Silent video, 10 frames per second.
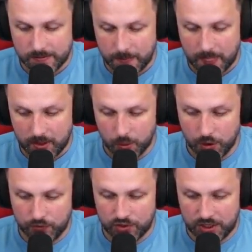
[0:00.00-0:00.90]
The
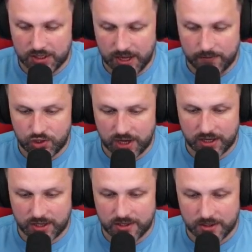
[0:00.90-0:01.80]
wolf stick life
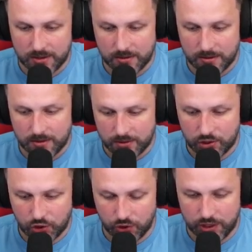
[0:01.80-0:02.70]
jacket. The
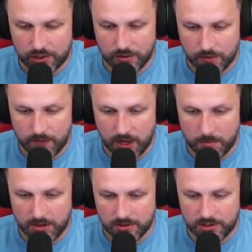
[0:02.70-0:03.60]
turret. The
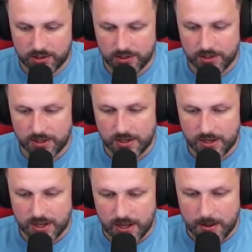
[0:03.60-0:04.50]
vitamins.
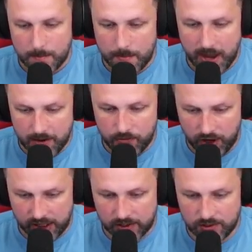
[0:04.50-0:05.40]
Pet
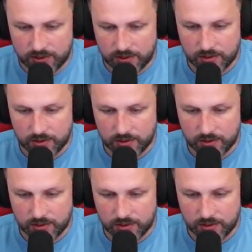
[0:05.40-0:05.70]
rings.